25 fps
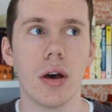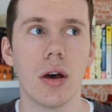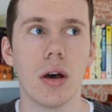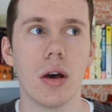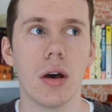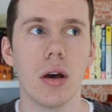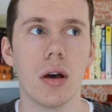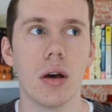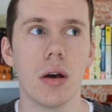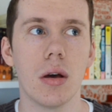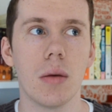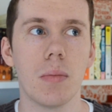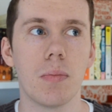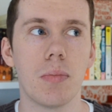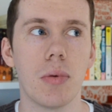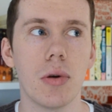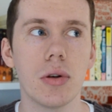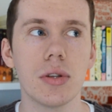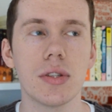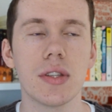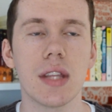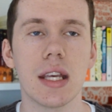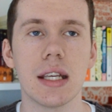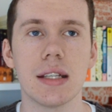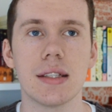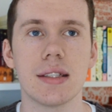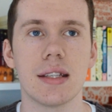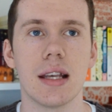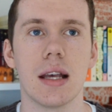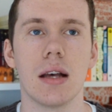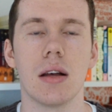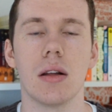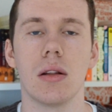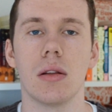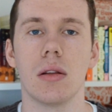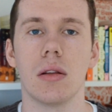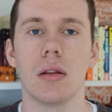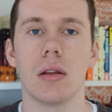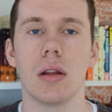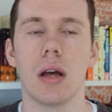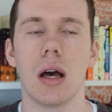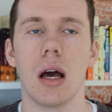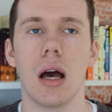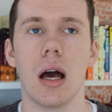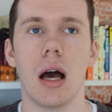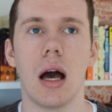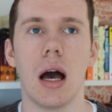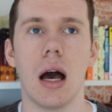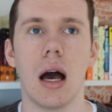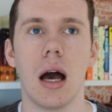The books they
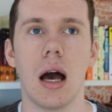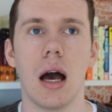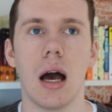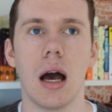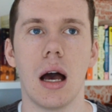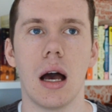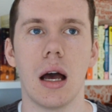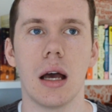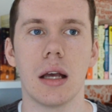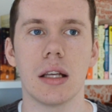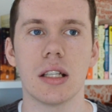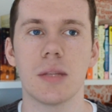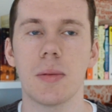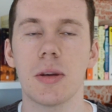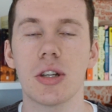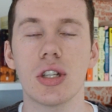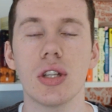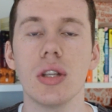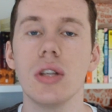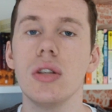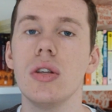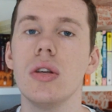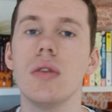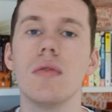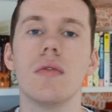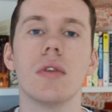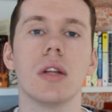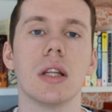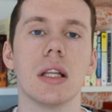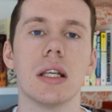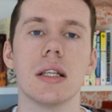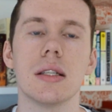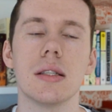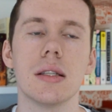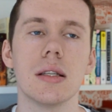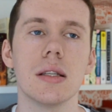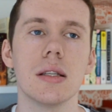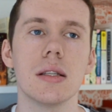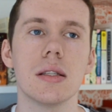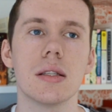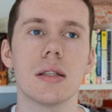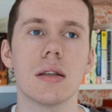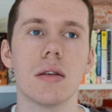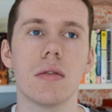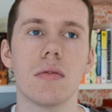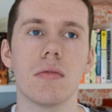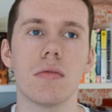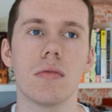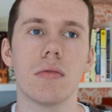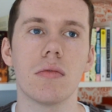sell are, especially new
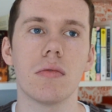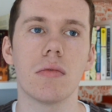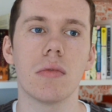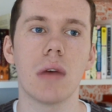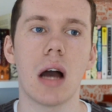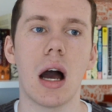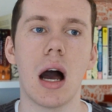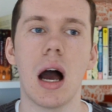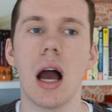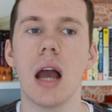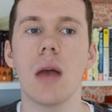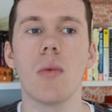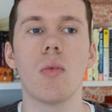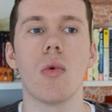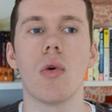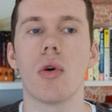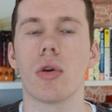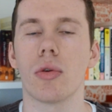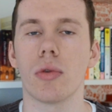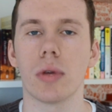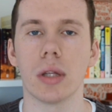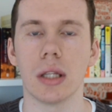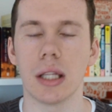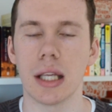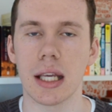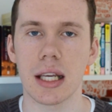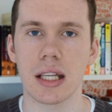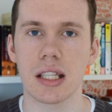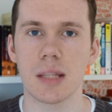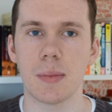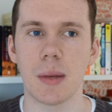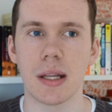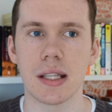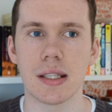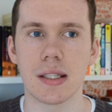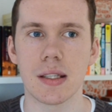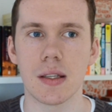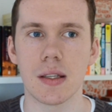releases, eye-wateringly